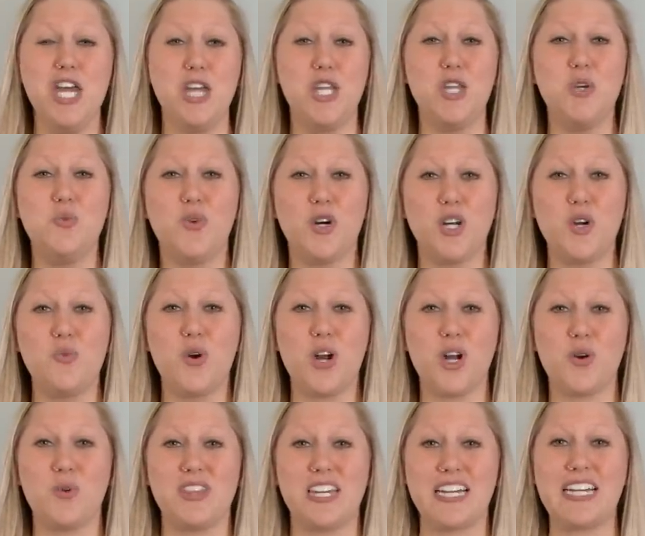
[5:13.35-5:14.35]
You want to
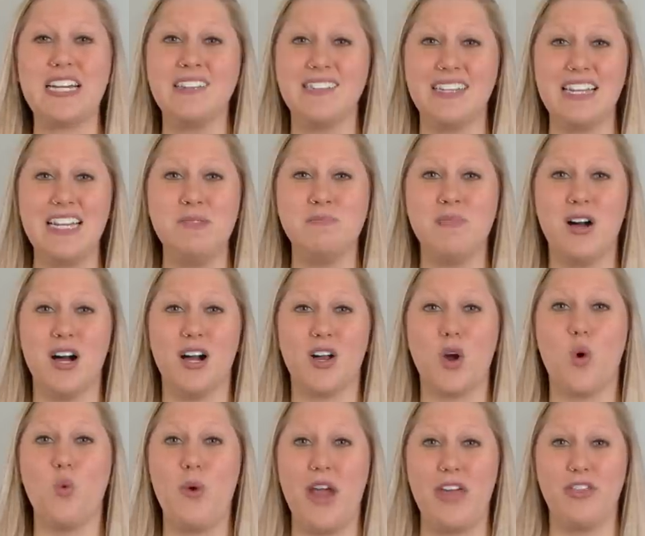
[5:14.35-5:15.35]
work with a clean
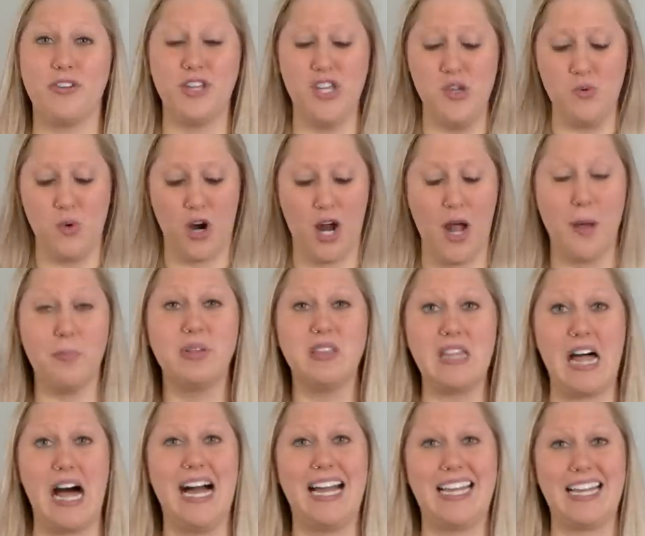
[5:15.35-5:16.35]
mug whether you are
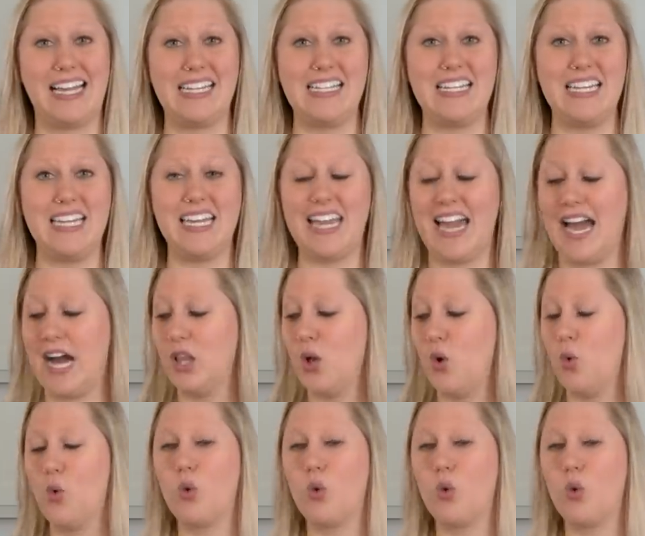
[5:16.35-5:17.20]
applying a decal